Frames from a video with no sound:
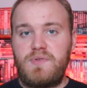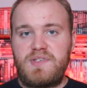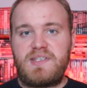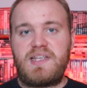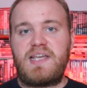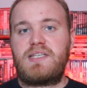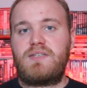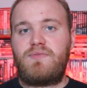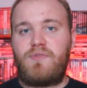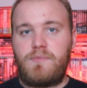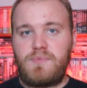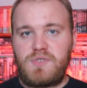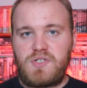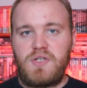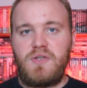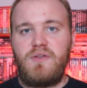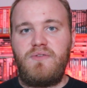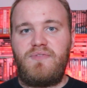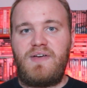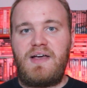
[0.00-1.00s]
6 from
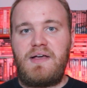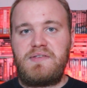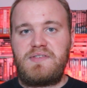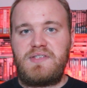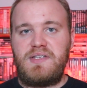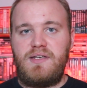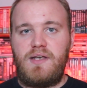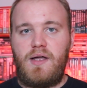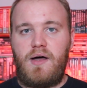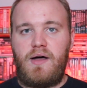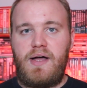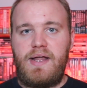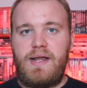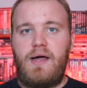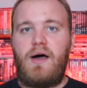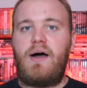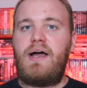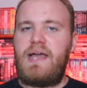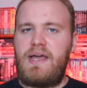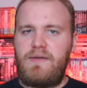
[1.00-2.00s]
2009
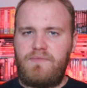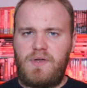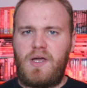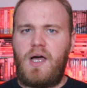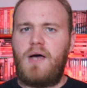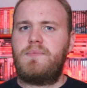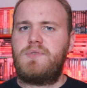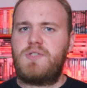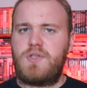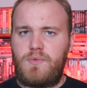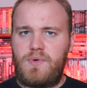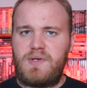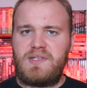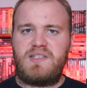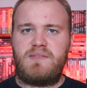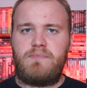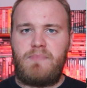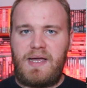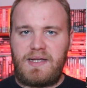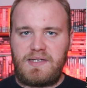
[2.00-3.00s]
I have come to
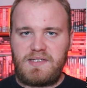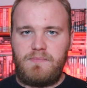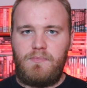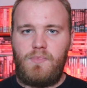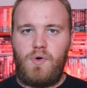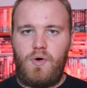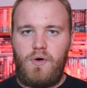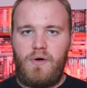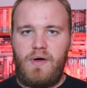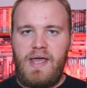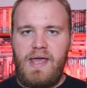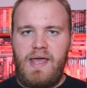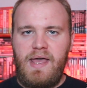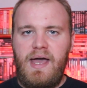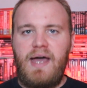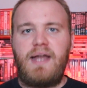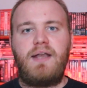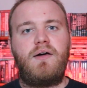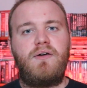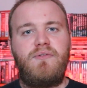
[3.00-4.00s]
respect more,
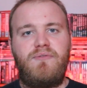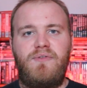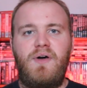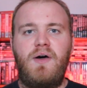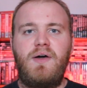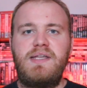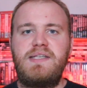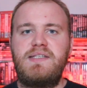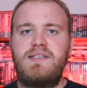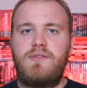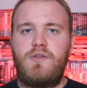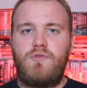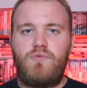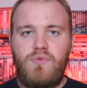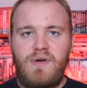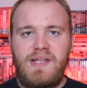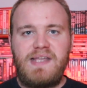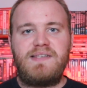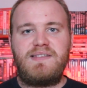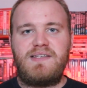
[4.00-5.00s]
and I find the
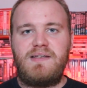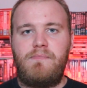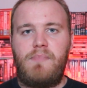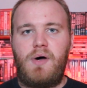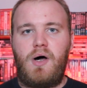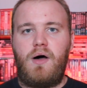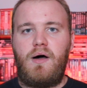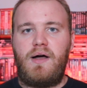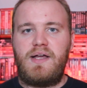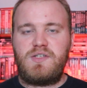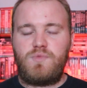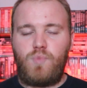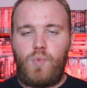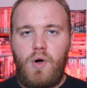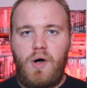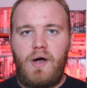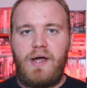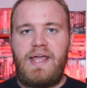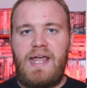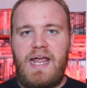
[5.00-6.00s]
reason behind
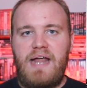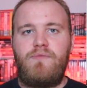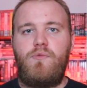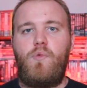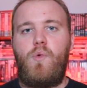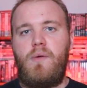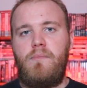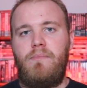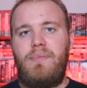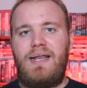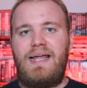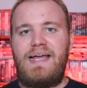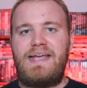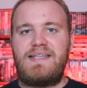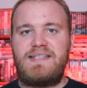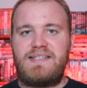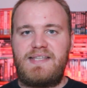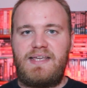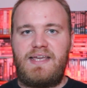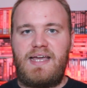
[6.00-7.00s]
why everyone
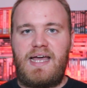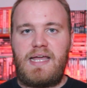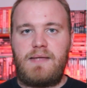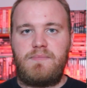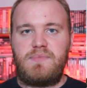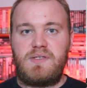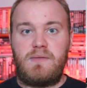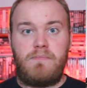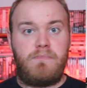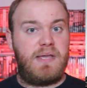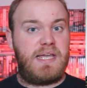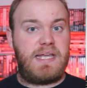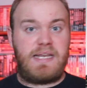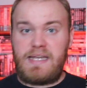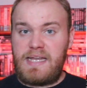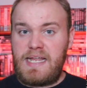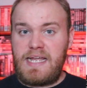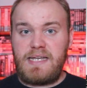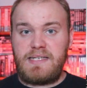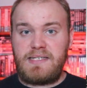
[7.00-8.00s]
plays the game to be
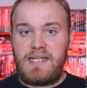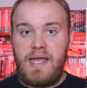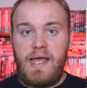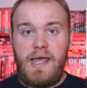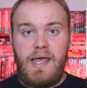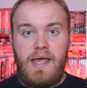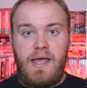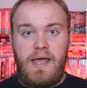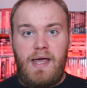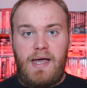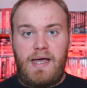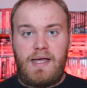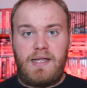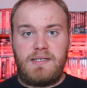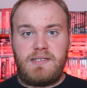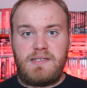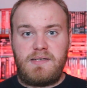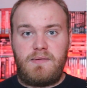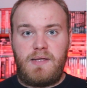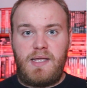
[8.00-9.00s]
neat,
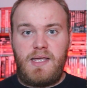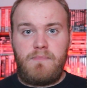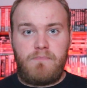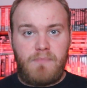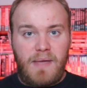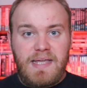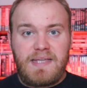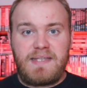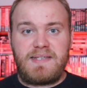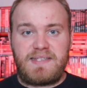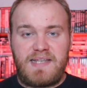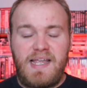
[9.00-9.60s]
and it makes